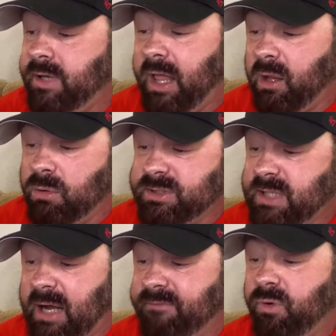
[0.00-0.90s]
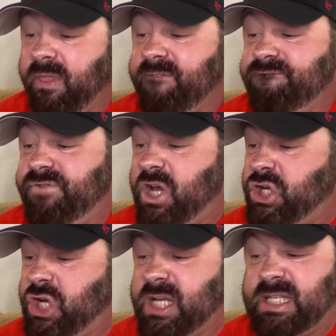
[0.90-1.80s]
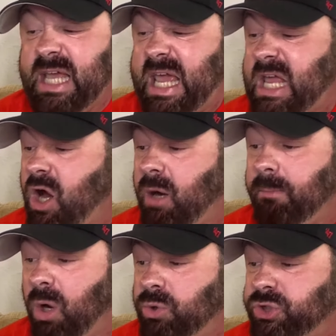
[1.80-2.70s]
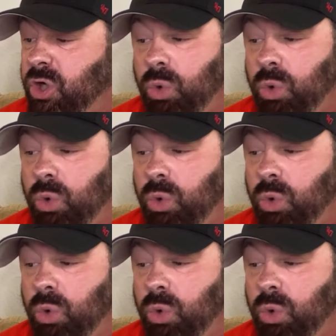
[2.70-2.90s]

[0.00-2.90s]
Now that it was time for the vicious heat on Mojo,